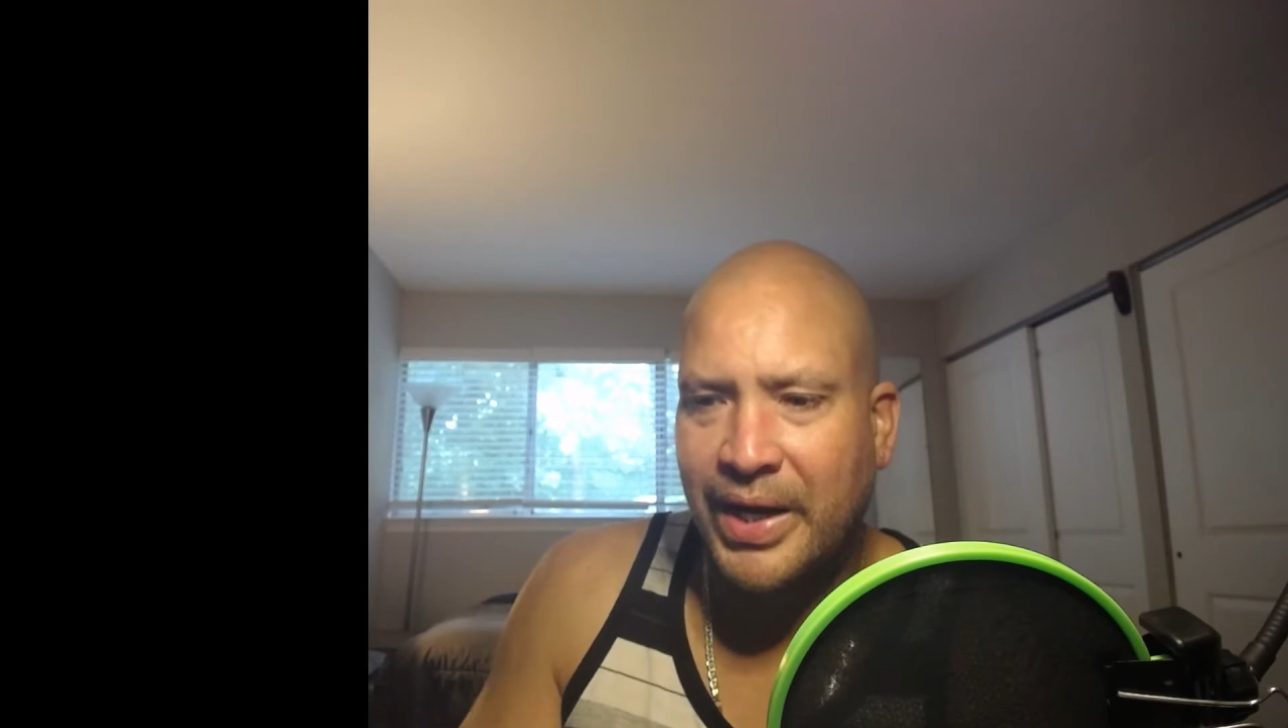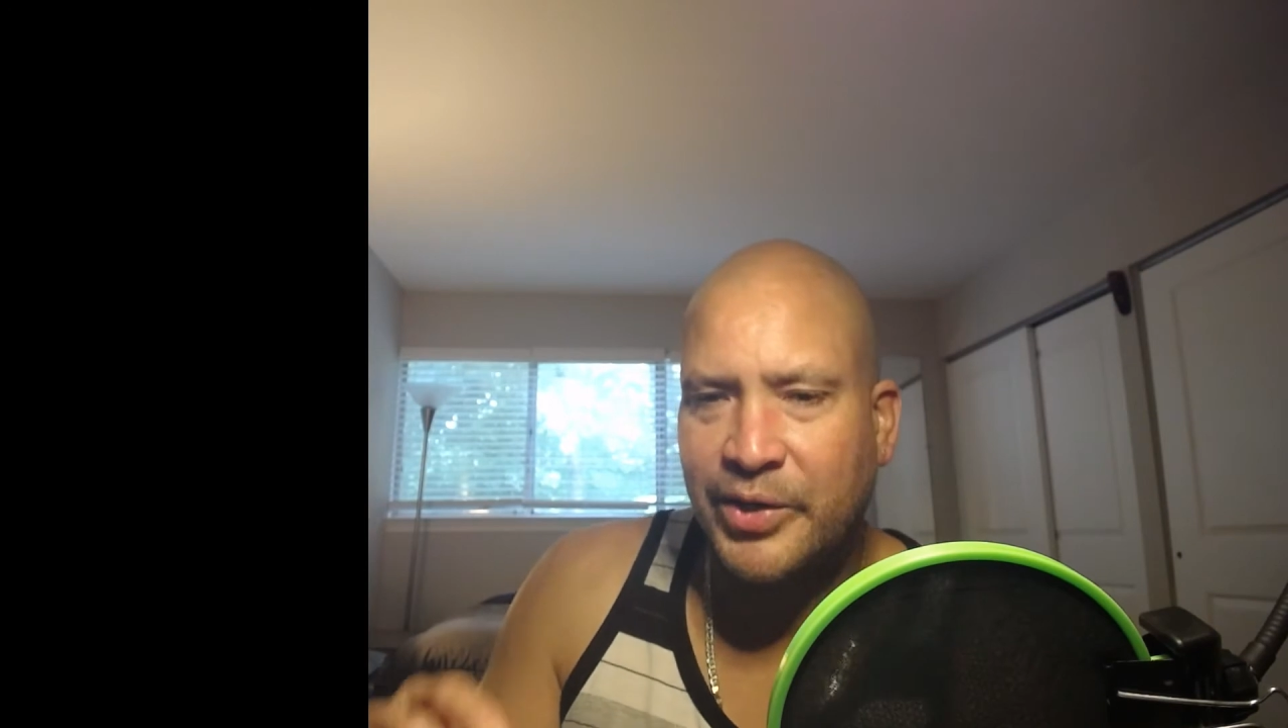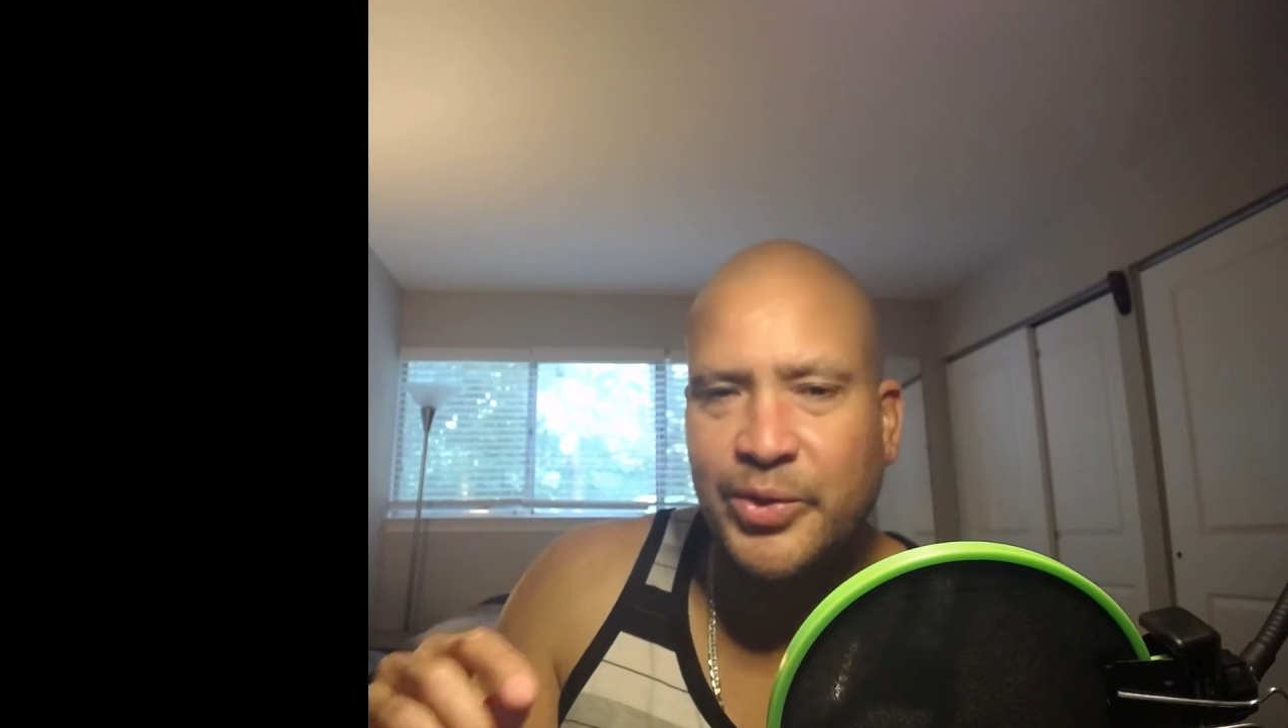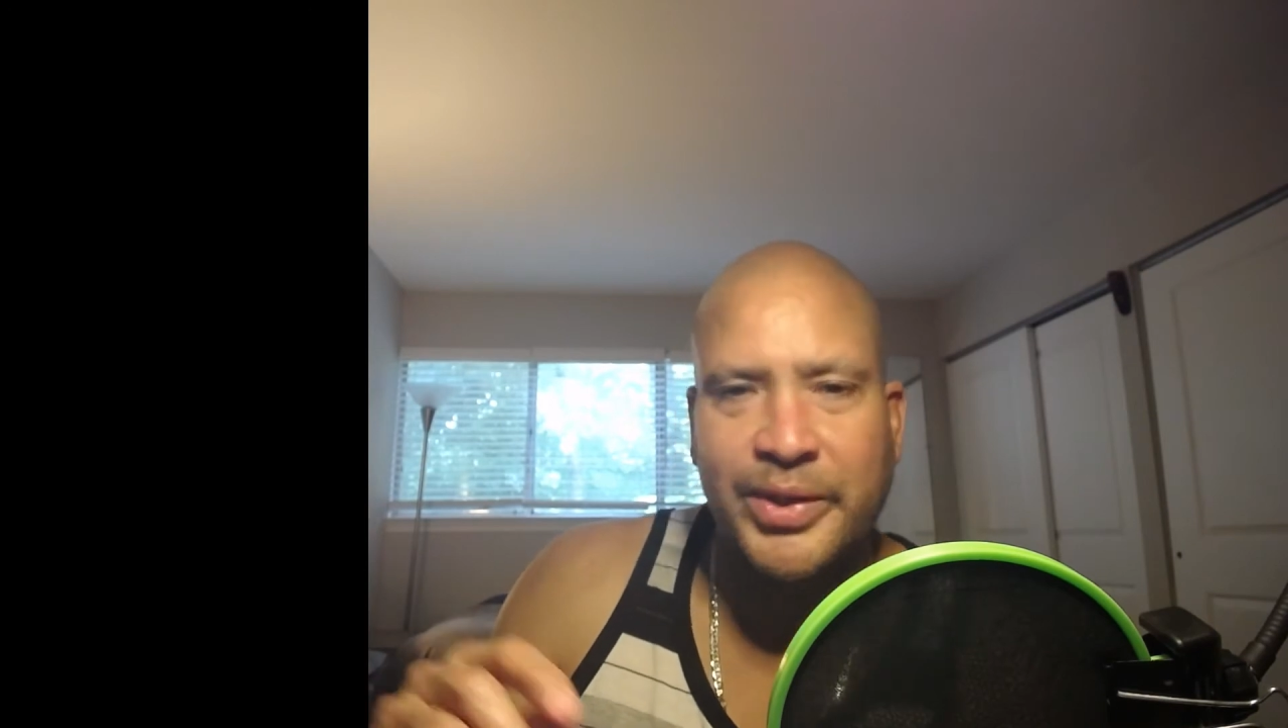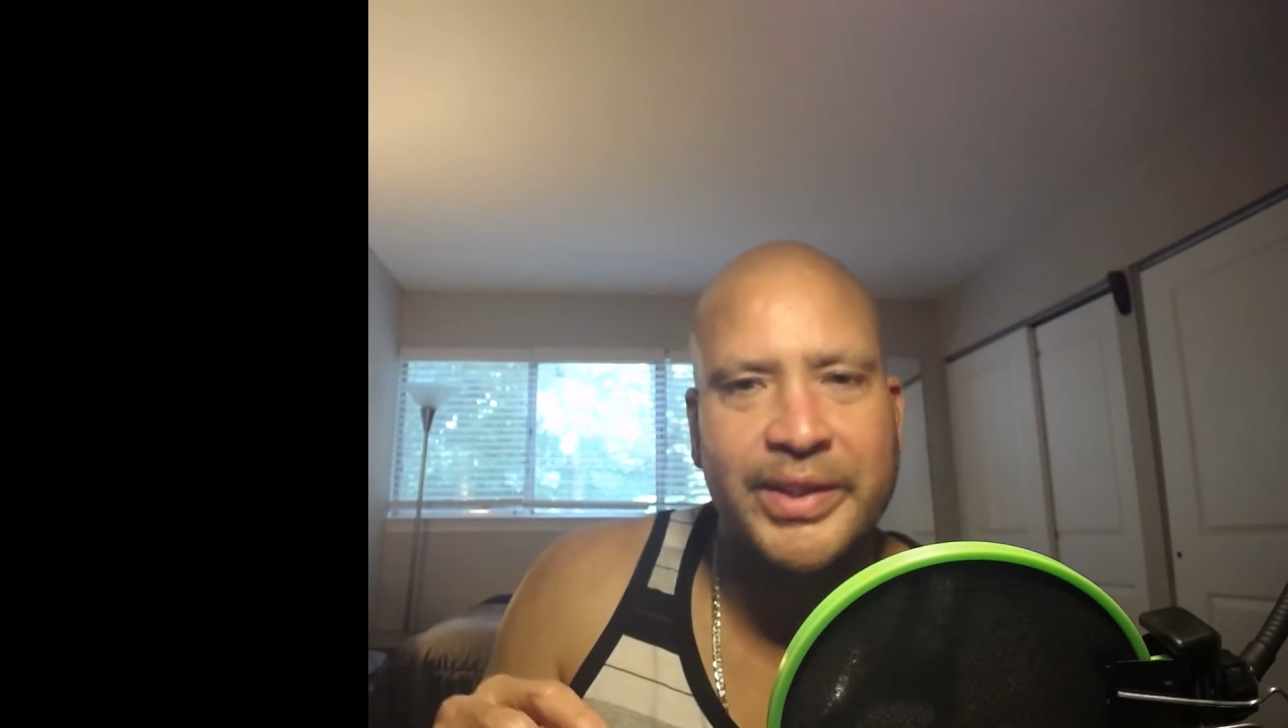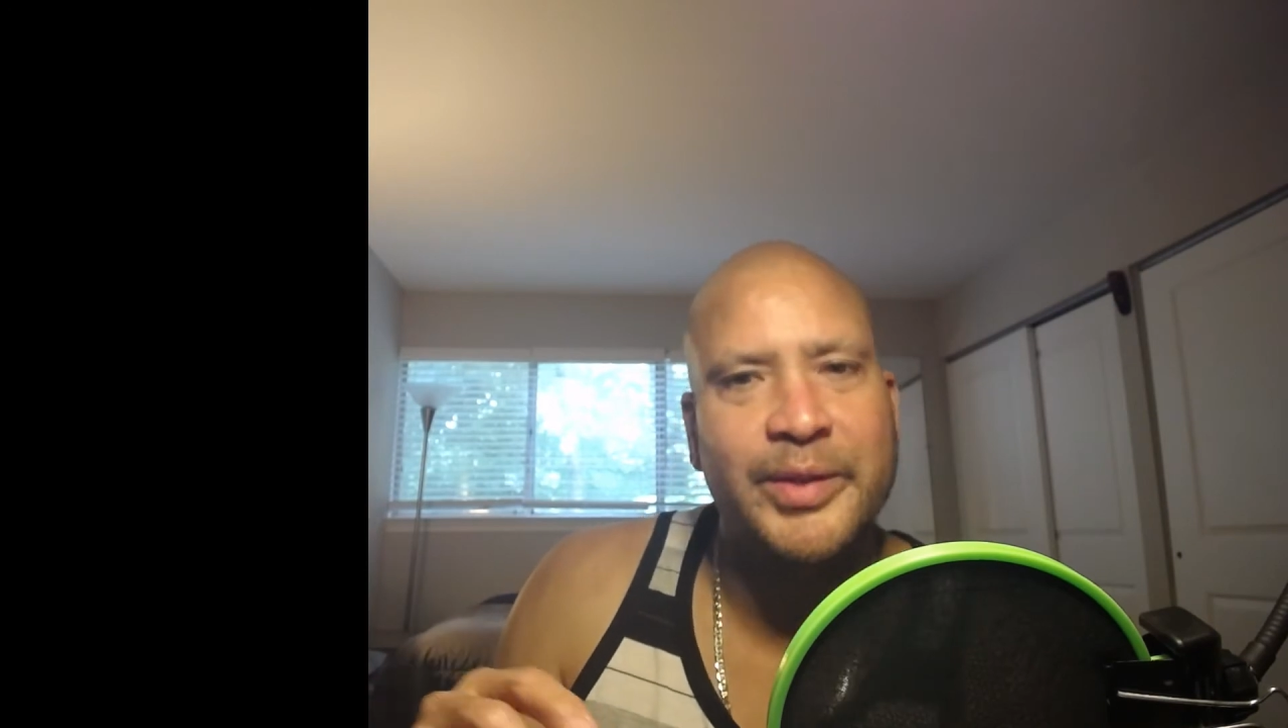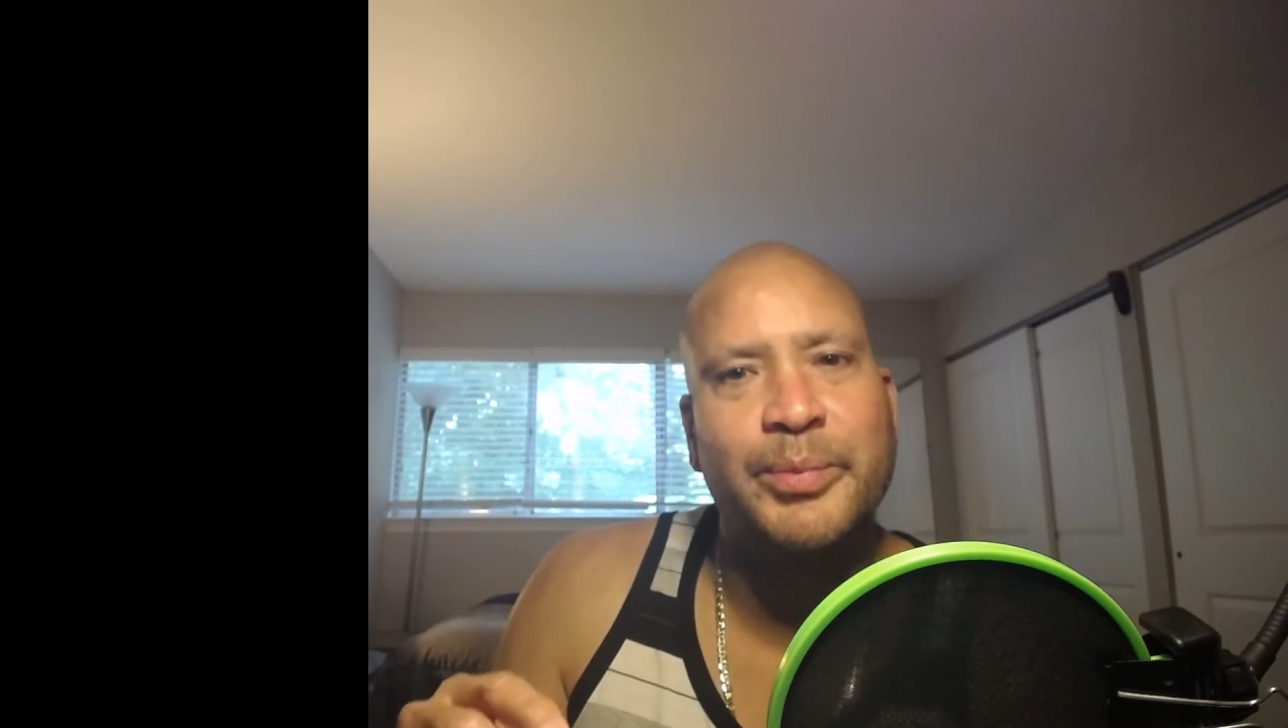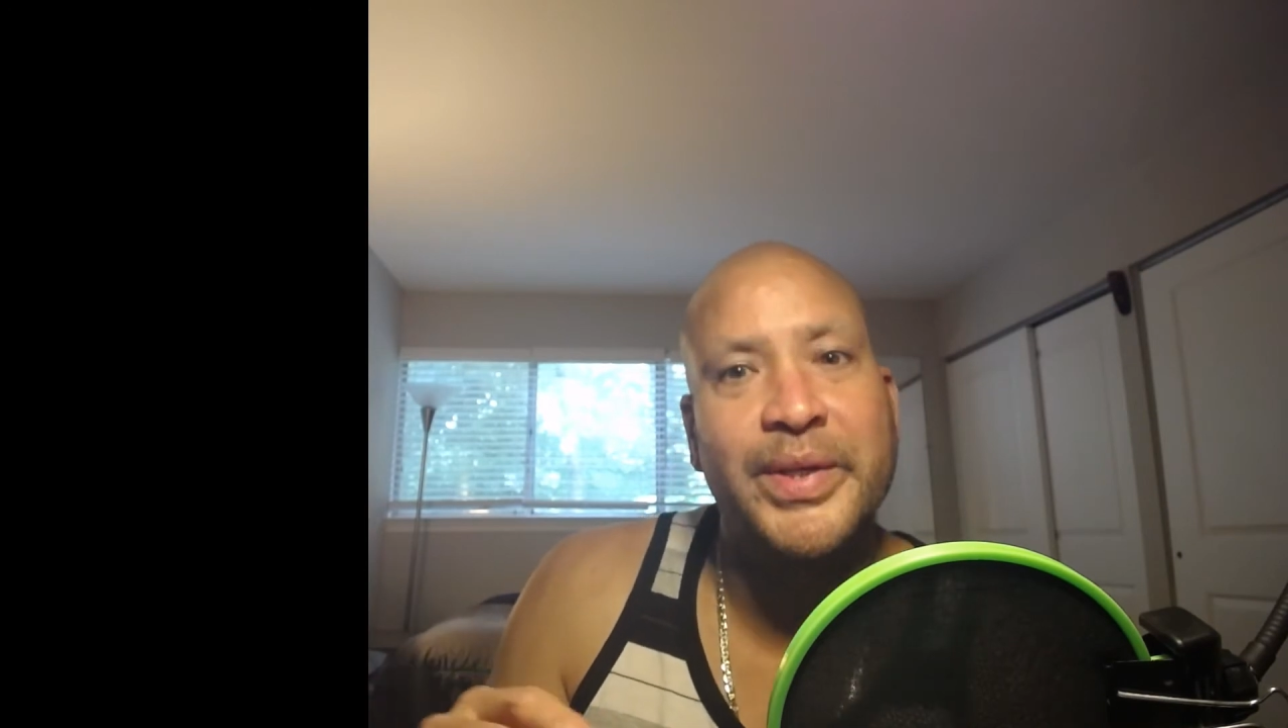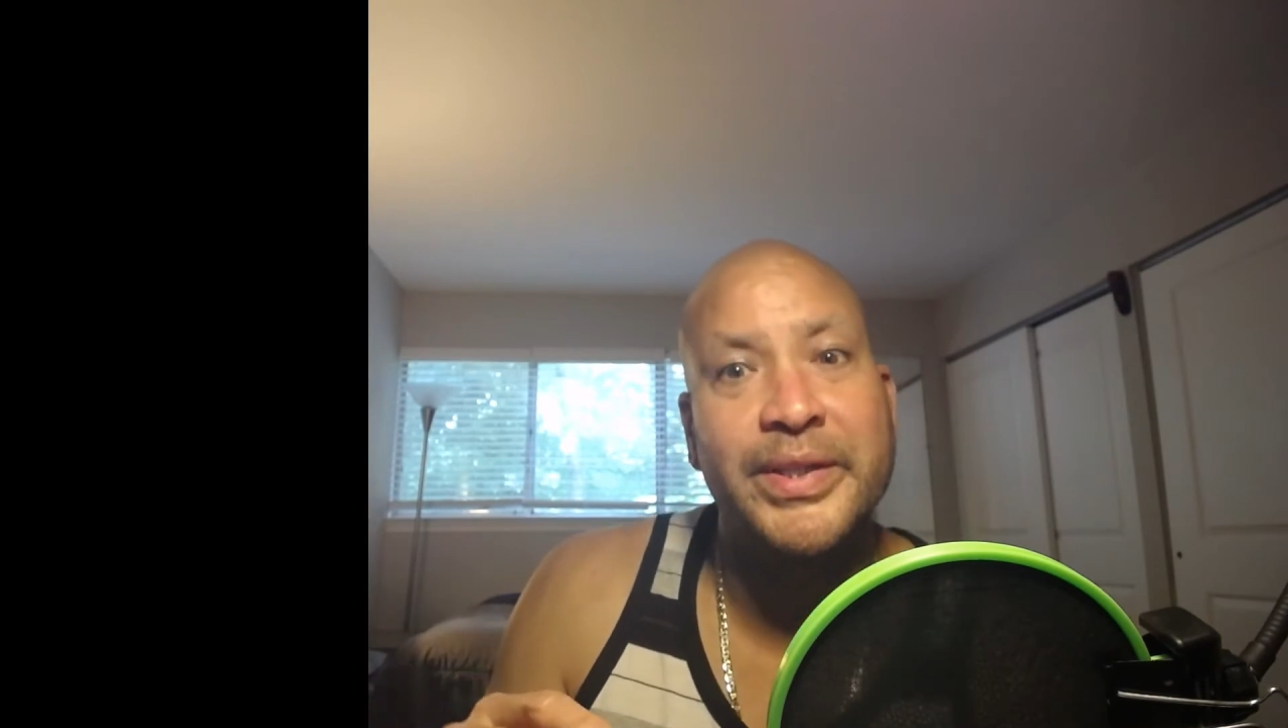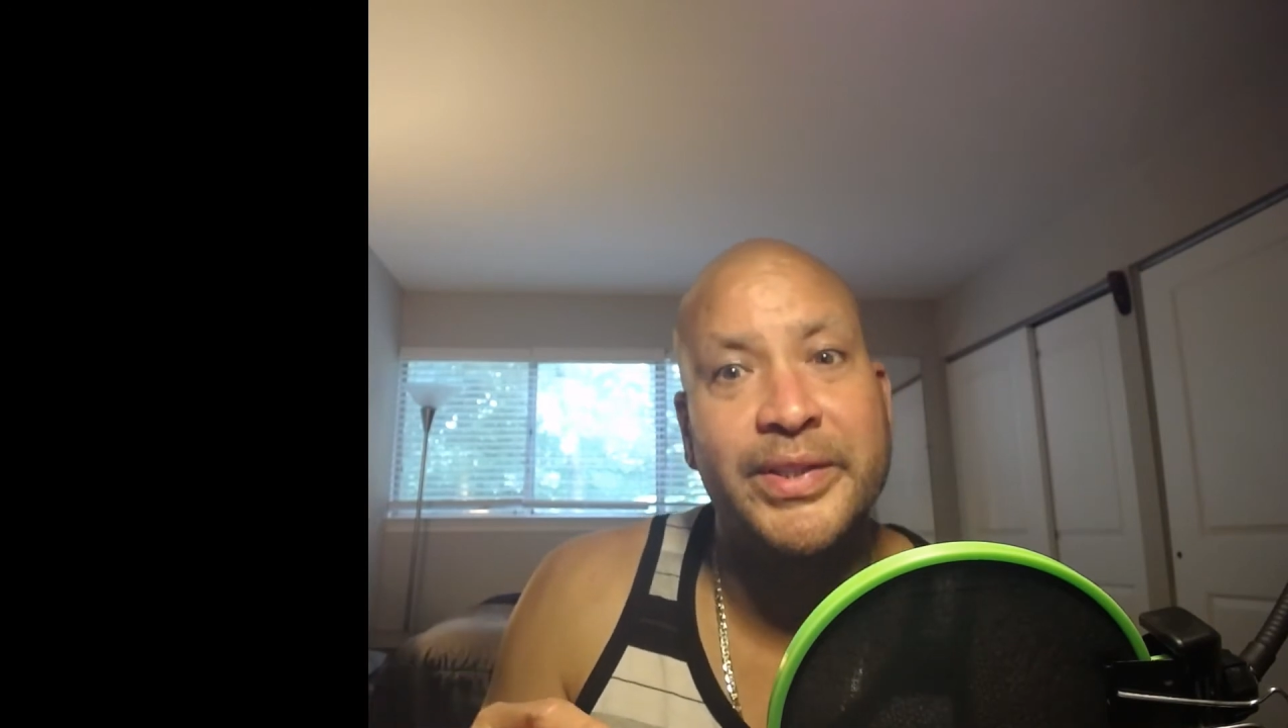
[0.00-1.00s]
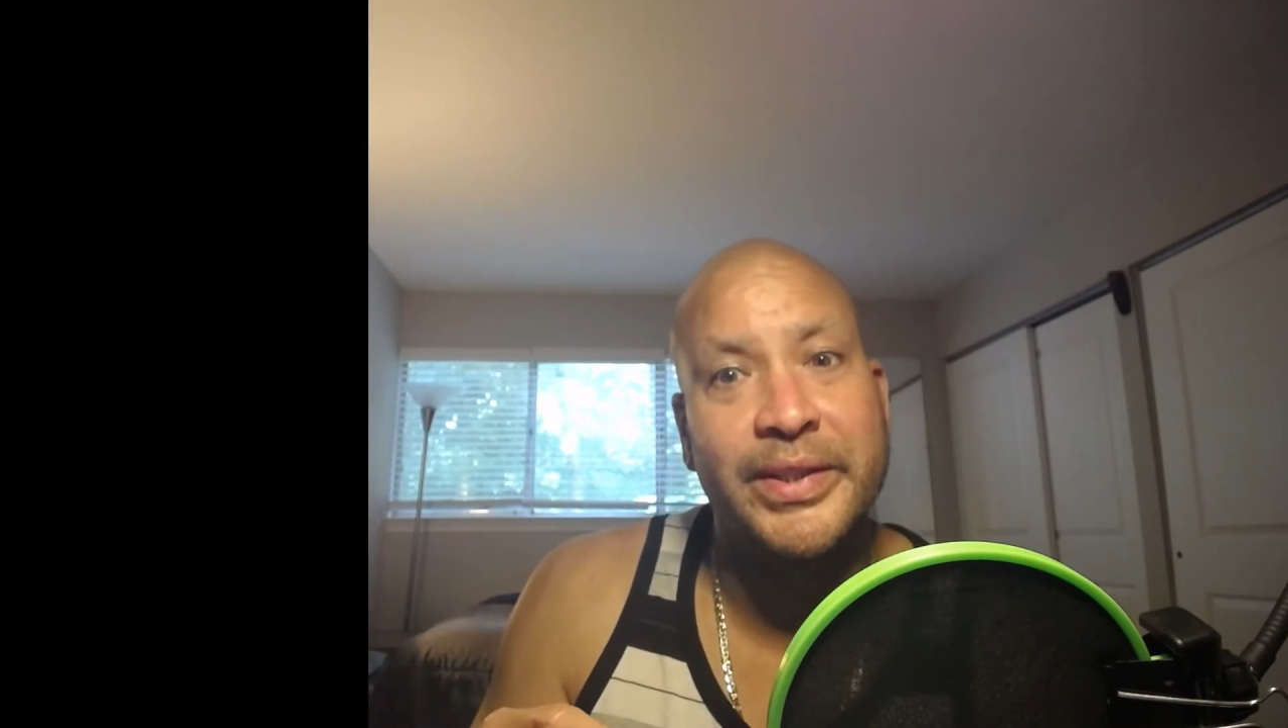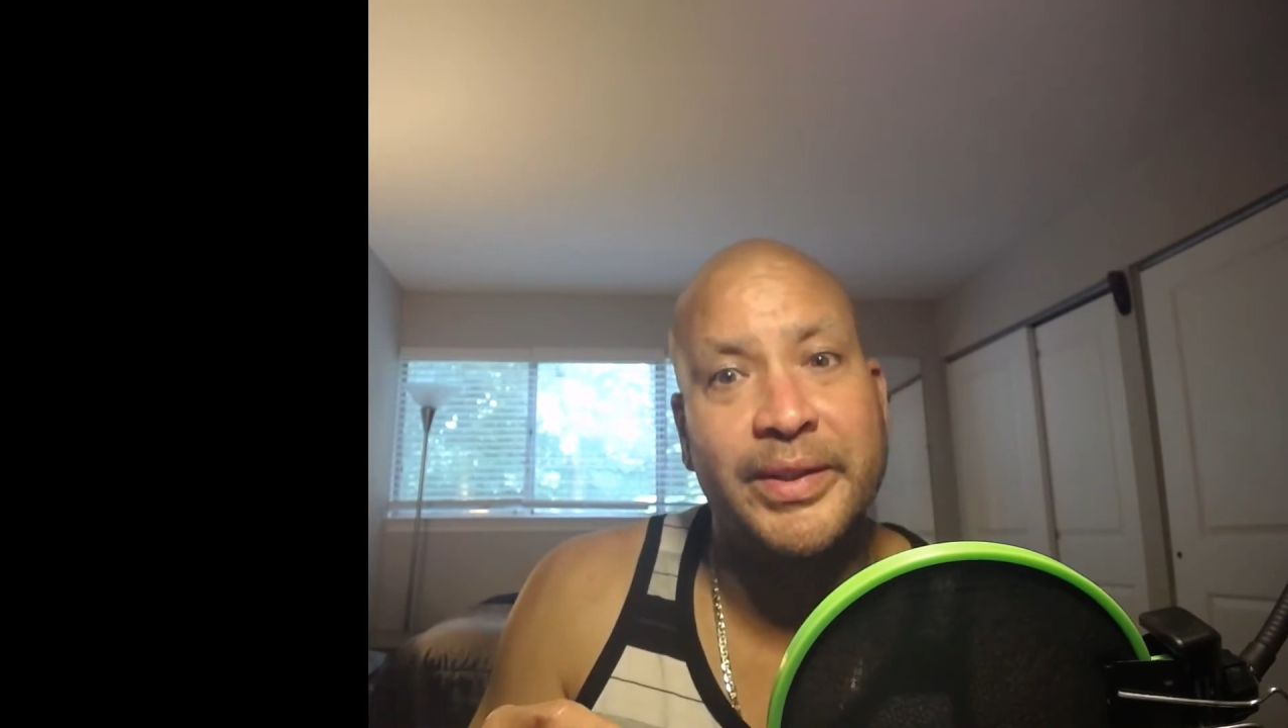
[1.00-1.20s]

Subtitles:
do you get the piece